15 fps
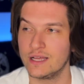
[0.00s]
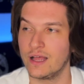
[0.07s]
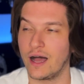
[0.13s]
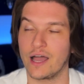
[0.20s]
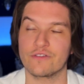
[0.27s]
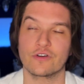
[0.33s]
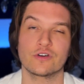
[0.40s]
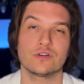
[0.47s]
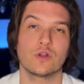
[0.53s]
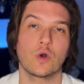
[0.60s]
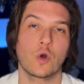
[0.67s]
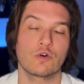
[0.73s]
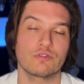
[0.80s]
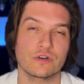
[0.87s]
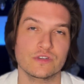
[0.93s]
I've heard
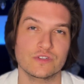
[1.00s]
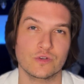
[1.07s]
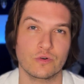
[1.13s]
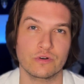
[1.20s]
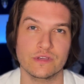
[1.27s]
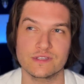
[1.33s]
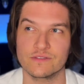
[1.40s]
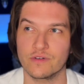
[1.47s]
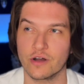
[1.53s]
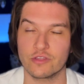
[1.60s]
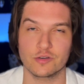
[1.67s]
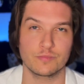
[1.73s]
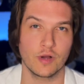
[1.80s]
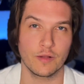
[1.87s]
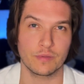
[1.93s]
horror stories of other
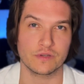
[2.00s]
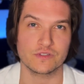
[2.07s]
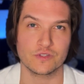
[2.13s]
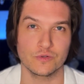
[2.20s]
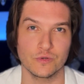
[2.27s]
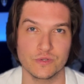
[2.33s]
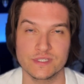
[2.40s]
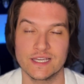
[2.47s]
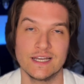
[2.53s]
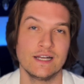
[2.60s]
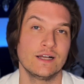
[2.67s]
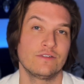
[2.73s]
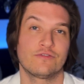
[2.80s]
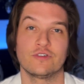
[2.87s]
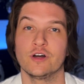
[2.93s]
public schools
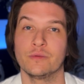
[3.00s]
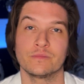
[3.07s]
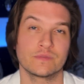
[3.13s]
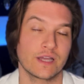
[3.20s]
from